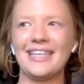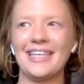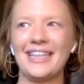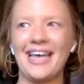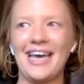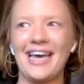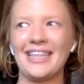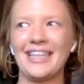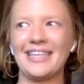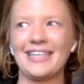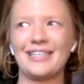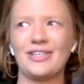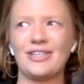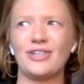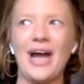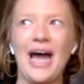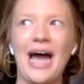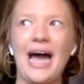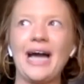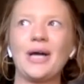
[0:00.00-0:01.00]
and like this
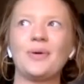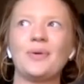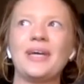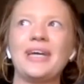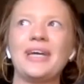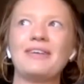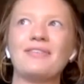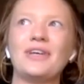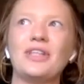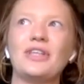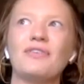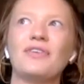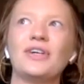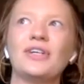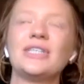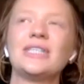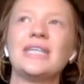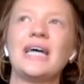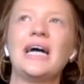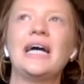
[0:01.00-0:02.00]
drag queen for the first
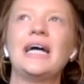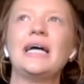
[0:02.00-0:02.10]
time.